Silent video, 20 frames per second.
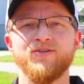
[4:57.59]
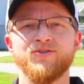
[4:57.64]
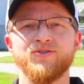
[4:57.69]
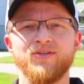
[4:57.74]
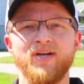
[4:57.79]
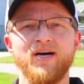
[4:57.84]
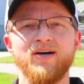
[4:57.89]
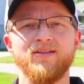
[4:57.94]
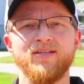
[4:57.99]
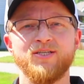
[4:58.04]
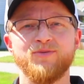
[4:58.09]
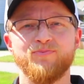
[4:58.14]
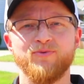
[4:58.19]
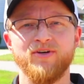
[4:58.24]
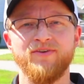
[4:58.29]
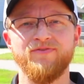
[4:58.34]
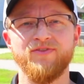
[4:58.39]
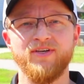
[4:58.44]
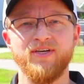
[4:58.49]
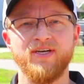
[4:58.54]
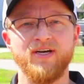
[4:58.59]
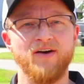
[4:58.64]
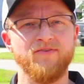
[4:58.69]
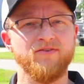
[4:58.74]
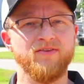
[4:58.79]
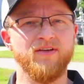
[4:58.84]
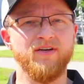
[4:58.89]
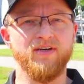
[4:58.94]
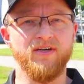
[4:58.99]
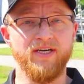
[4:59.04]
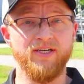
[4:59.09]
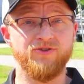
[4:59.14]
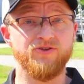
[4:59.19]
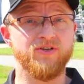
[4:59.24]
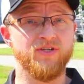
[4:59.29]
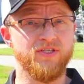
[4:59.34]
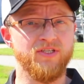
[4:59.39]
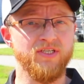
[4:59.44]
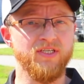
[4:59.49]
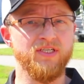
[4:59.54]
So now let's briefly cover the
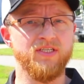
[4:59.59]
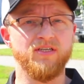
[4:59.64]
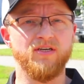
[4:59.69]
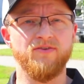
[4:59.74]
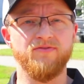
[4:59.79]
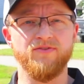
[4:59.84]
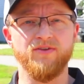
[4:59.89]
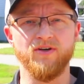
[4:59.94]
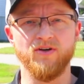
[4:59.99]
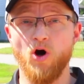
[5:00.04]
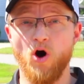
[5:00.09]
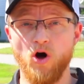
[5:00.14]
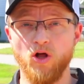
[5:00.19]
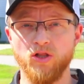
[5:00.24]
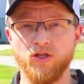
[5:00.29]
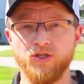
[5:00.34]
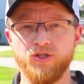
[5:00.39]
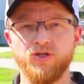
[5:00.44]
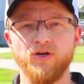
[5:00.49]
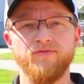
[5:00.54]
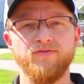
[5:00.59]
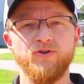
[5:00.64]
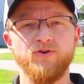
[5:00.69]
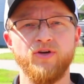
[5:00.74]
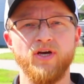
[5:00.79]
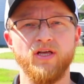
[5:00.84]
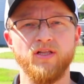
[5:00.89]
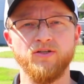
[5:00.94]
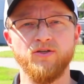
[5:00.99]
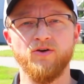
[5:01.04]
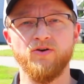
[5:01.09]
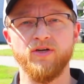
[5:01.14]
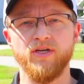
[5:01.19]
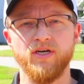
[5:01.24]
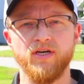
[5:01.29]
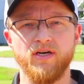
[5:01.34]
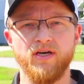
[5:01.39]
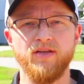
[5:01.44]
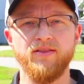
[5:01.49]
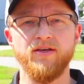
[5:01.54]
intricacies of the College of New
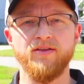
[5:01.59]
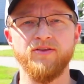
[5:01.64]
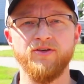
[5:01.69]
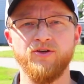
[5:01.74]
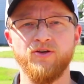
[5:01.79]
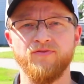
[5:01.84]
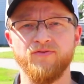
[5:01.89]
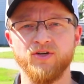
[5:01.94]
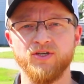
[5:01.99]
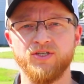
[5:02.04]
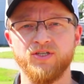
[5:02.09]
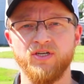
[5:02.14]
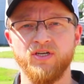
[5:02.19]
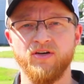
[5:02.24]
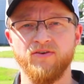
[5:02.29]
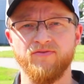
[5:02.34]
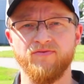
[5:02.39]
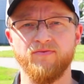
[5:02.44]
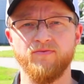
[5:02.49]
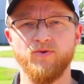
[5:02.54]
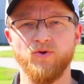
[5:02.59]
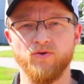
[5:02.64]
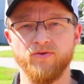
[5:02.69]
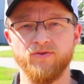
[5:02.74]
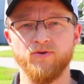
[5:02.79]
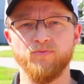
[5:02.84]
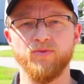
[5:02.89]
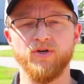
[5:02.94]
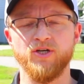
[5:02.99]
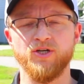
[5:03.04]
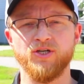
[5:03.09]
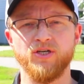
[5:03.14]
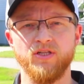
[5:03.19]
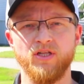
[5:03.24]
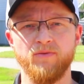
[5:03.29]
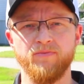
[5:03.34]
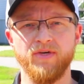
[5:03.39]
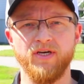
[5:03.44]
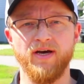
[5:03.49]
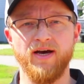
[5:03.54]
Caledonia and then the University of Northern British
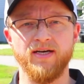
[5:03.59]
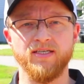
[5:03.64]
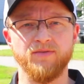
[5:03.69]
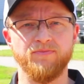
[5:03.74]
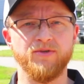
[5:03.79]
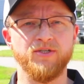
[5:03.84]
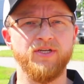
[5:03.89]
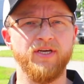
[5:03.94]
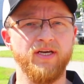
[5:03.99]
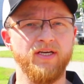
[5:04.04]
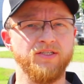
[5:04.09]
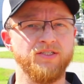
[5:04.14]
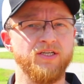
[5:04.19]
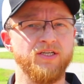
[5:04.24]
Columbia as it pertains